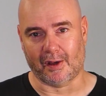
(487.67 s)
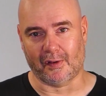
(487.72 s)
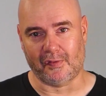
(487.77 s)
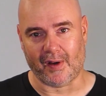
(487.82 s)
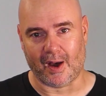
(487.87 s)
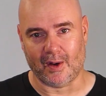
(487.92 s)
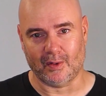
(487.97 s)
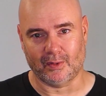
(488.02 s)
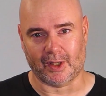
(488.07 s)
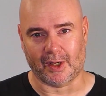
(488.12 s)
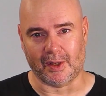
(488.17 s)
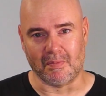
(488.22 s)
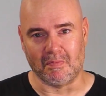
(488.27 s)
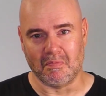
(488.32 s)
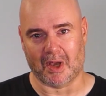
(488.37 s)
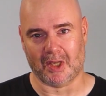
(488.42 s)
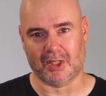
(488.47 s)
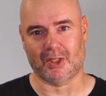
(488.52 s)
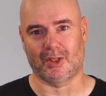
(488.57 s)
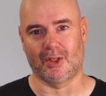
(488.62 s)
The founder
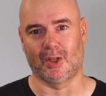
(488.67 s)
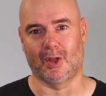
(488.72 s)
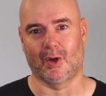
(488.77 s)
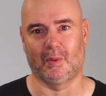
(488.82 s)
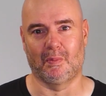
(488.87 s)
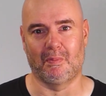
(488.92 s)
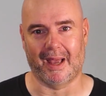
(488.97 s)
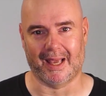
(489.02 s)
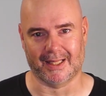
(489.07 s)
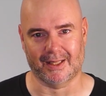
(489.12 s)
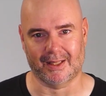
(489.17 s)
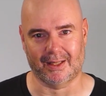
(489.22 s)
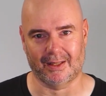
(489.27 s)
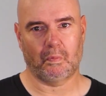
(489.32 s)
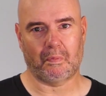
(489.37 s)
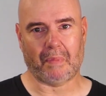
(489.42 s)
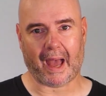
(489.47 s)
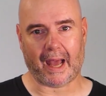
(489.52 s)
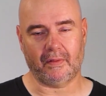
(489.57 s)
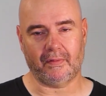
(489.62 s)
must know
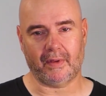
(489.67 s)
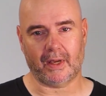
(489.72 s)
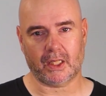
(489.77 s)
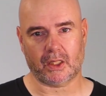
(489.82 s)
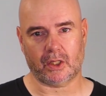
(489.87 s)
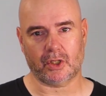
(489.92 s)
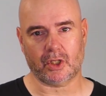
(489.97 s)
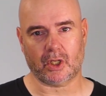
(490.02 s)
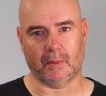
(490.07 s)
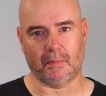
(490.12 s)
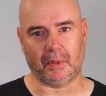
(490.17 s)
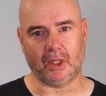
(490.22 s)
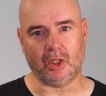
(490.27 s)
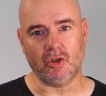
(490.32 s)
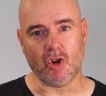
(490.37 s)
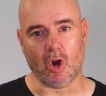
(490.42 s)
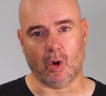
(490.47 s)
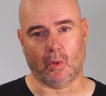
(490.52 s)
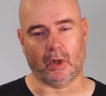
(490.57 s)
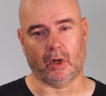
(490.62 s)
best. Bad investors can be
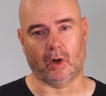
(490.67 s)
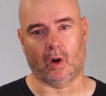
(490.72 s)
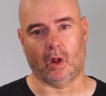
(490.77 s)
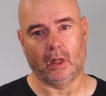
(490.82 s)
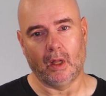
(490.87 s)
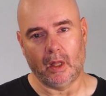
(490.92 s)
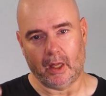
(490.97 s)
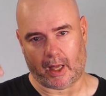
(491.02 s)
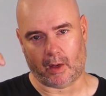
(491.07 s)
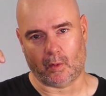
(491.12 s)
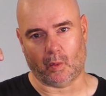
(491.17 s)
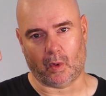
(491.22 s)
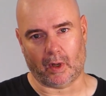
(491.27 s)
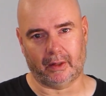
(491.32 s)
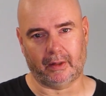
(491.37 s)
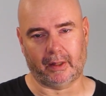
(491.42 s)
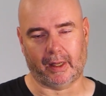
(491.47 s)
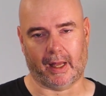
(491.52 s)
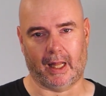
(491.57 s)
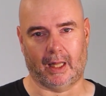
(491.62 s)
know it all and
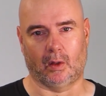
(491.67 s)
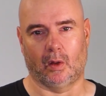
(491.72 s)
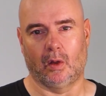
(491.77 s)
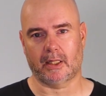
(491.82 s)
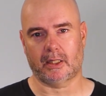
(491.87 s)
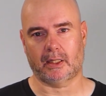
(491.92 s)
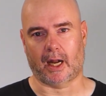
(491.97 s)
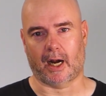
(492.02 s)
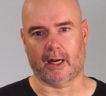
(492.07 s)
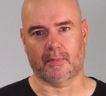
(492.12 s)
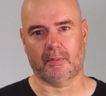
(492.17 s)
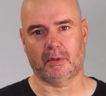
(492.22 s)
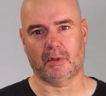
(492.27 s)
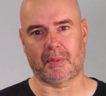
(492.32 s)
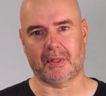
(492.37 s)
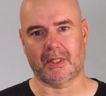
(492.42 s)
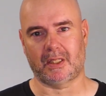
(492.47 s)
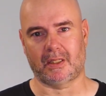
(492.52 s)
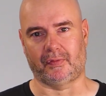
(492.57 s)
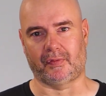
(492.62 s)
want to tell a startup
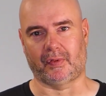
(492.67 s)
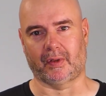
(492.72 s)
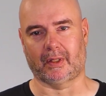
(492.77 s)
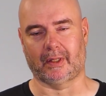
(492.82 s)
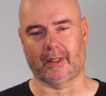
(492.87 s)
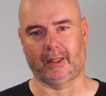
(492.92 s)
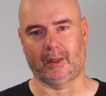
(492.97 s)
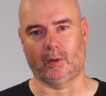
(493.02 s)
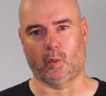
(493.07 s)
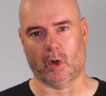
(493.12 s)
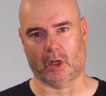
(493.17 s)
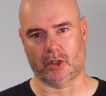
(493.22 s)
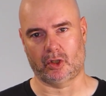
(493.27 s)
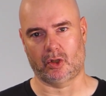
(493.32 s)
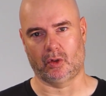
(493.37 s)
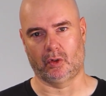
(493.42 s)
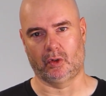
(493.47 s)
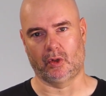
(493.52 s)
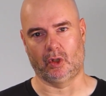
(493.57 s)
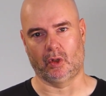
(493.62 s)
specifically what
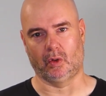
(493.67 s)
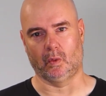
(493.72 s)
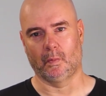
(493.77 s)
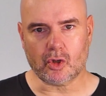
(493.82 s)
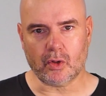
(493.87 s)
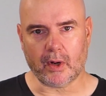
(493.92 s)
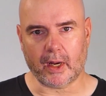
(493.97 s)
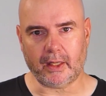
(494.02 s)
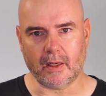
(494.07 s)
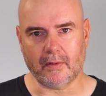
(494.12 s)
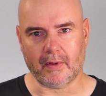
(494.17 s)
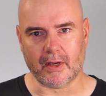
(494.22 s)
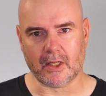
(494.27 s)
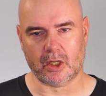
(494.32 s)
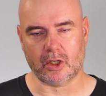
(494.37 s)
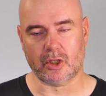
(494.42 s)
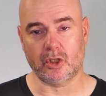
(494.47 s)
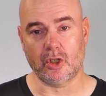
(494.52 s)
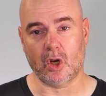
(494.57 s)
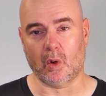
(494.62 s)
to do. Great
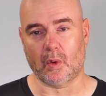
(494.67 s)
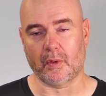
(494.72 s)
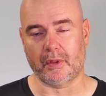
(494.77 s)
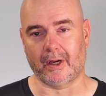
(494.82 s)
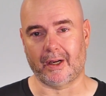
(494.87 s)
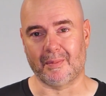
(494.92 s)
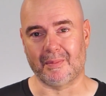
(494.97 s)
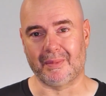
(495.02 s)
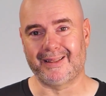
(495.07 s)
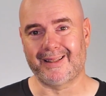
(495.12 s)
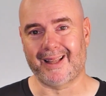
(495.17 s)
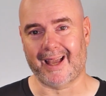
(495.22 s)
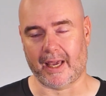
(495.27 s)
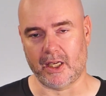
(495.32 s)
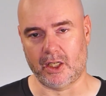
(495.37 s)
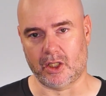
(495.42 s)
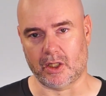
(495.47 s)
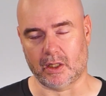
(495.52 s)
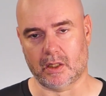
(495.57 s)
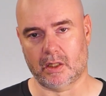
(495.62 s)
investors know their
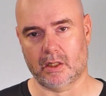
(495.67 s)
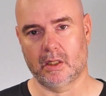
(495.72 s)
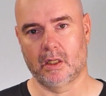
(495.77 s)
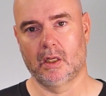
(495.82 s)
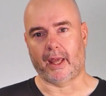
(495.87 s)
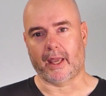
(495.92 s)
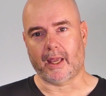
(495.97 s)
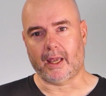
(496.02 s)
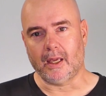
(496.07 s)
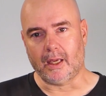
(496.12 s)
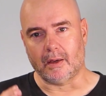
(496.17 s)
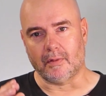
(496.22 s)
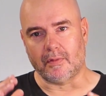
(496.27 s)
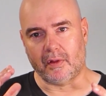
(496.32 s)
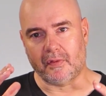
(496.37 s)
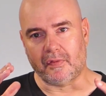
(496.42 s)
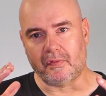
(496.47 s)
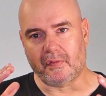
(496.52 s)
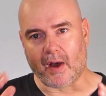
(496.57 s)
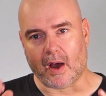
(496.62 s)
limitations. They can give
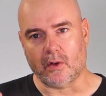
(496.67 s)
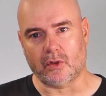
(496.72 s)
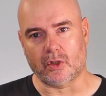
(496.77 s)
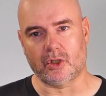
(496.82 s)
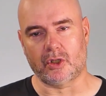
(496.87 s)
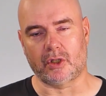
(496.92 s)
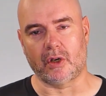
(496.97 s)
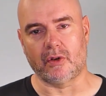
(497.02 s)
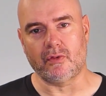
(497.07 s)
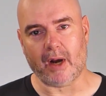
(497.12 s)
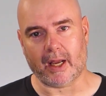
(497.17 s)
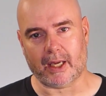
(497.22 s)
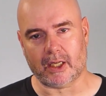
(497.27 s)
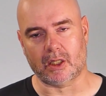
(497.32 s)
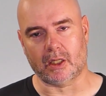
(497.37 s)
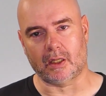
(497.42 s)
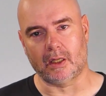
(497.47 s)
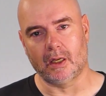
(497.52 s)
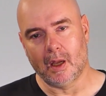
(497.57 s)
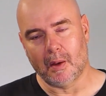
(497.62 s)
the founders
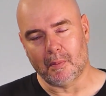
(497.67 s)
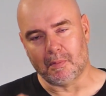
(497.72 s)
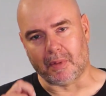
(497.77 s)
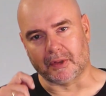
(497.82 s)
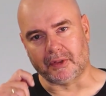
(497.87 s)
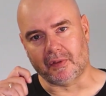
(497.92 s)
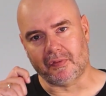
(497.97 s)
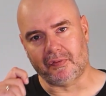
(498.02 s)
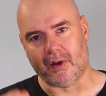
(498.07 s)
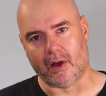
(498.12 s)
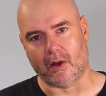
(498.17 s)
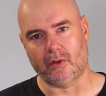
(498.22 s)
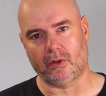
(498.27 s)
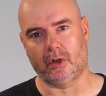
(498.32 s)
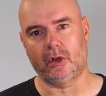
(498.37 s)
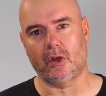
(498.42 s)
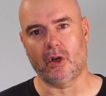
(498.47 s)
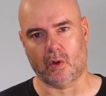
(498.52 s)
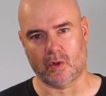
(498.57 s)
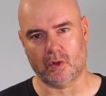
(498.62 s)
direction, but the
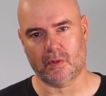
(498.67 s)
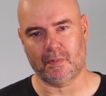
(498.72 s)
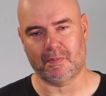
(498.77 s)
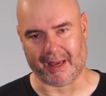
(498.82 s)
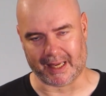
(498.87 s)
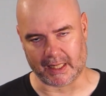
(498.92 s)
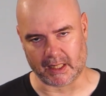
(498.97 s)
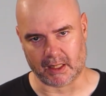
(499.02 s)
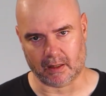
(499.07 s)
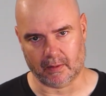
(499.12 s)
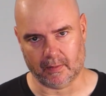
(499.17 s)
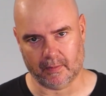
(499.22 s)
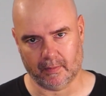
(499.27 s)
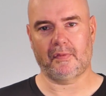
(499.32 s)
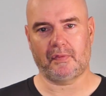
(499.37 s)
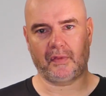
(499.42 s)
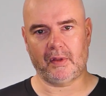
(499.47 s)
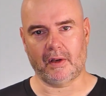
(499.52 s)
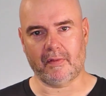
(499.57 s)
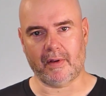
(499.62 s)
founder knows best.
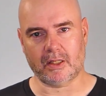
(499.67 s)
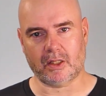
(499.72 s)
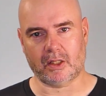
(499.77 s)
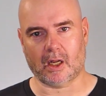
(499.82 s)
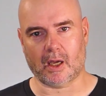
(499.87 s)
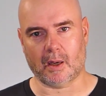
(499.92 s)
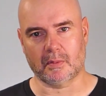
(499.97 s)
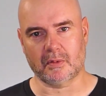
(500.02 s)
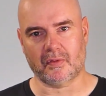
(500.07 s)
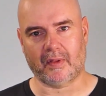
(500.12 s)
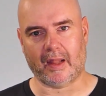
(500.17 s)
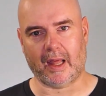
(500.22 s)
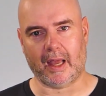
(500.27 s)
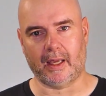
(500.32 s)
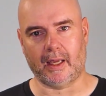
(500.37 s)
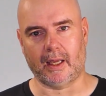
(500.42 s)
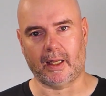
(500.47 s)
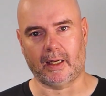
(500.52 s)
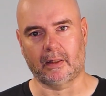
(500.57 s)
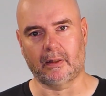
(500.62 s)
If the investor comes
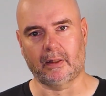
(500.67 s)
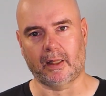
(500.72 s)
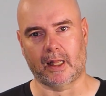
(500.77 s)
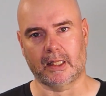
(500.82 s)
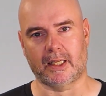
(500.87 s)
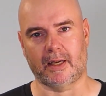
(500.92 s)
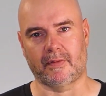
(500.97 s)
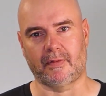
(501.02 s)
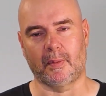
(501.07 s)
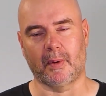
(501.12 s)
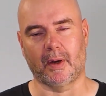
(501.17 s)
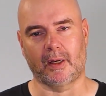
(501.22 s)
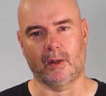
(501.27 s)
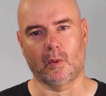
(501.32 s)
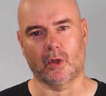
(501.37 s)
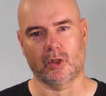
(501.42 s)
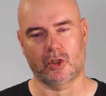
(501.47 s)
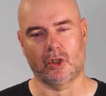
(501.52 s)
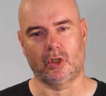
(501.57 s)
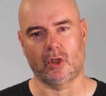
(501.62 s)
flying in and tells everybody
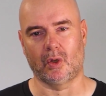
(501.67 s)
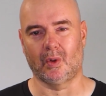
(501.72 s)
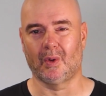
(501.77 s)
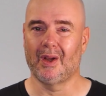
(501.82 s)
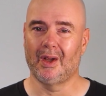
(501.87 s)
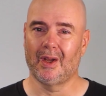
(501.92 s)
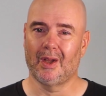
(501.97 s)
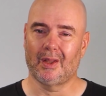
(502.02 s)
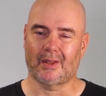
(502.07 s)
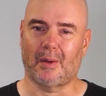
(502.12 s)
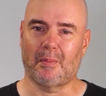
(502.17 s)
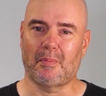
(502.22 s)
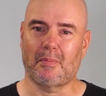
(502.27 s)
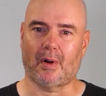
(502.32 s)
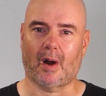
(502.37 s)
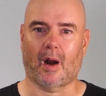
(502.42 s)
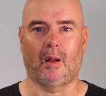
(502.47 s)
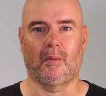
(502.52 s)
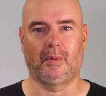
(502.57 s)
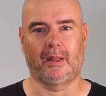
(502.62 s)
what to do, they're
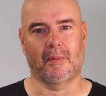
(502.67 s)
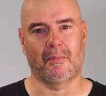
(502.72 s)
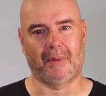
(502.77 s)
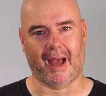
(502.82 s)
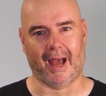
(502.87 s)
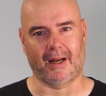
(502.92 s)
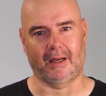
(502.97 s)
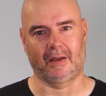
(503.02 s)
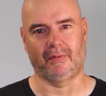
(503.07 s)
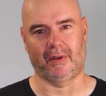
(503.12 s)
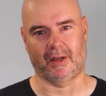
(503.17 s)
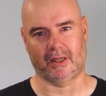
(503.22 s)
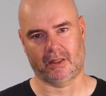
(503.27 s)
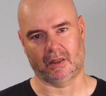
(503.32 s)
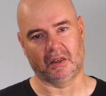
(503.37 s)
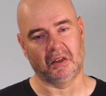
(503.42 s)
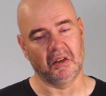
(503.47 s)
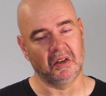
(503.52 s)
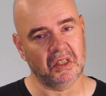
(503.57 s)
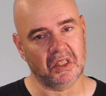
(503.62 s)
probably a bad
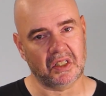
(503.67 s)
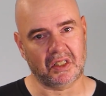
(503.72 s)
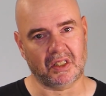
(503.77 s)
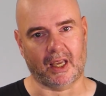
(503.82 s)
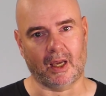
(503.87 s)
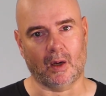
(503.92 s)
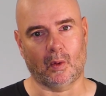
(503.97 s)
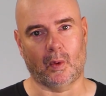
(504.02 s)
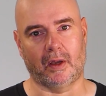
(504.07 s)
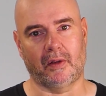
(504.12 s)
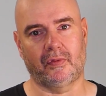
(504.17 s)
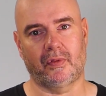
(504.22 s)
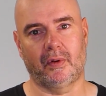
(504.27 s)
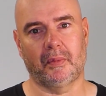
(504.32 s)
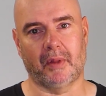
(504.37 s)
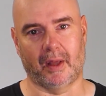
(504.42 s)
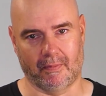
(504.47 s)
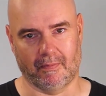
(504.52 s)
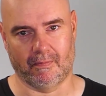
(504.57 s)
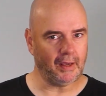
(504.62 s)
investor stay away
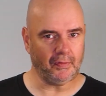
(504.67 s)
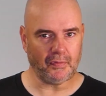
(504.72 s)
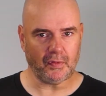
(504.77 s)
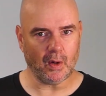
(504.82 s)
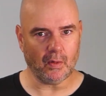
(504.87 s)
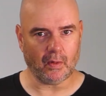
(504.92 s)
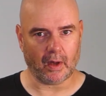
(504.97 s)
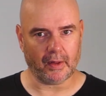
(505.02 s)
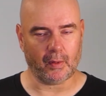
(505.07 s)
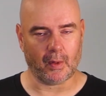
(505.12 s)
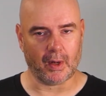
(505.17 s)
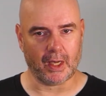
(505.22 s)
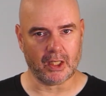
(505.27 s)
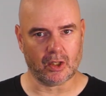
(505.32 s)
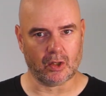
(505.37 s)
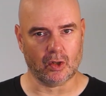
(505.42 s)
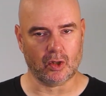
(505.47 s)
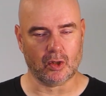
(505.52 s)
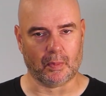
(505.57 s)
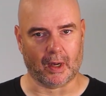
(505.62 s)
from them. If you have other
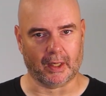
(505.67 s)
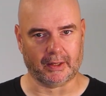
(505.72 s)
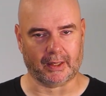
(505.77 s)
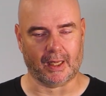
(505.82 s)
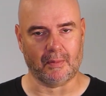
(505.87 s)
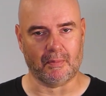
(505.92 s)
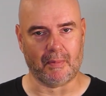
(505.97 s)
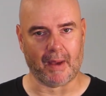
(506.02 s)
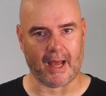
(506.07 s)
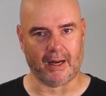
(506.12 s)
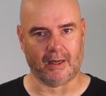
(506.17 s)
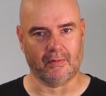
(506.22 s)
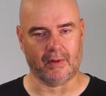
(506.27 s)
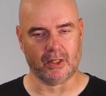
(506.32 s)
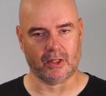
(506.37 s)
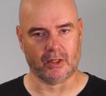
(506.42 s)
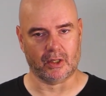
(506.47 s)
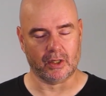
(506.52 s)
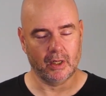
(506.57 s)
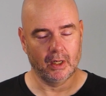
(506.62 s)
ways to spot a bad
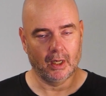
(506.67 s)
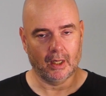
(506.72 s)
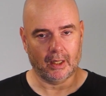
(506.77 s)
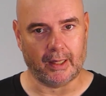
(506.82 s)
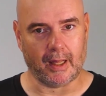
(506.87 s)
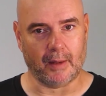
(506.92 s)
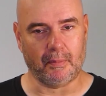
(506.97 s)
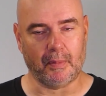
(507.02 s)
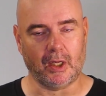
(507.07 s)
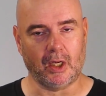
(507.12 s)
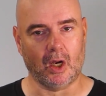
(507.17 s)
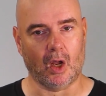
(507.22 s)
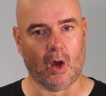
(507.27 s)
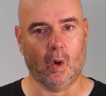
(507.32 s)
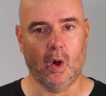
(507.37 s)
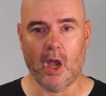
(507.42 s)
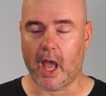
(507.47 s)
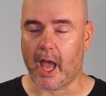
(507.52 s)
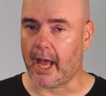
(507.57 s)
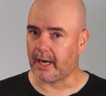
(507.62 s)
investor, let me
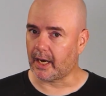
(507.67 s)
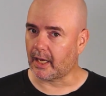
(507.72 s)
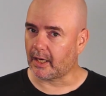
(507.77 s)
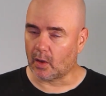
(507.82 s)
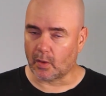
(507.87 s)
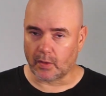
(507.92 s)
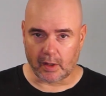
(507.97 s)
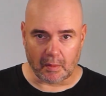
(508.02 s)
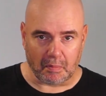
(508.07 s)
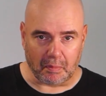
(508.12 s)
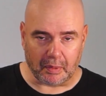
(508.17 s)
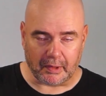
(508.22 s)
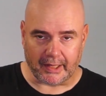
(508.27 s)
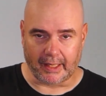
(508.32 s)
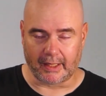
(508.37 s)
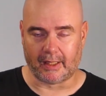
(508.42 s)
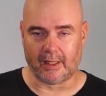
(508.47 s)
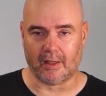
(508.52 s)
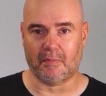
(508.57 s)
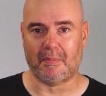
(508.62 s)
know. And I know there are
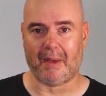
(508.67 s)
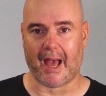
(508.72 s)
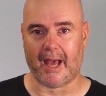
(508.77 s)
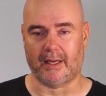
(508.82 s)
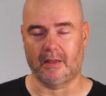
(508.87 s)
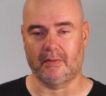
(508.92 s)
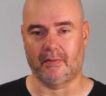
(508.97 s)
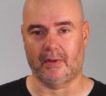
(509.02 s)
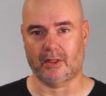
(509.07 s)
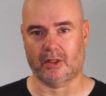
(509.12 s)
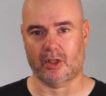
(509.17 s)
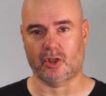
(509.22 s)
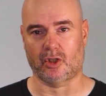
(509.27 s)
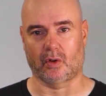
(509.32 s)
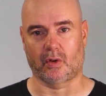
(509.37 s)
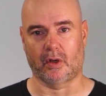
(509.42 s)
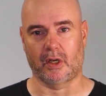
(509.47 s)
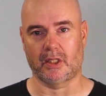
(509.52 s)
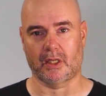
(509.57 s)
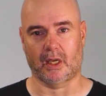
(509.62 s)
plenty of bad investor
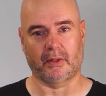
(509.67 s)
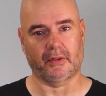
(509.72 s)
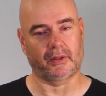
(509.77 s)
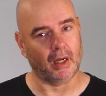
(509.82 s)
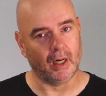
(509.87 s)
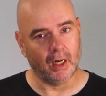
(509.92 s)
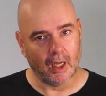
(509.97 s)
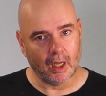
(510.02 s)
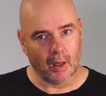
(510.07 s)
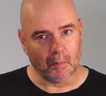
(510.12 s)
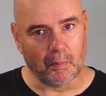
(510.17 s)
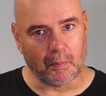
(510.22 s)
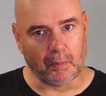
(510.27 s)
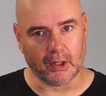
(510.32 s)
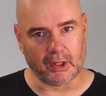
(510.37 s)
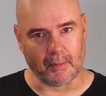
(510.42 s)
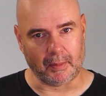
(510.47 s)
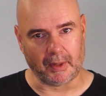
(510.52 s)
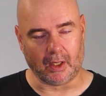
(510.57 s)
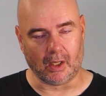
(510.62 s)
stories out there.
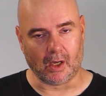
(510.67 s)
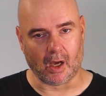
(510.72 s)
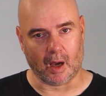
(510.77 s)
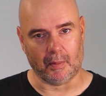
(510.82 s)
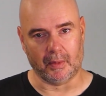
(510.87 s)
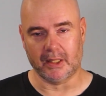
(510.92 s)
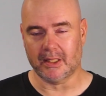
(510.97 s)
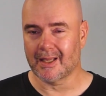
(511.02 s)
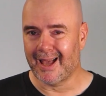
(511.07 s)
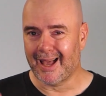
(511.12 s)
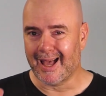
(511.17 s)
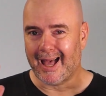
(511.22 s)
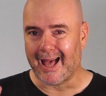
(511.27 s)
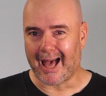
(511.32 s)
Put them in the comments.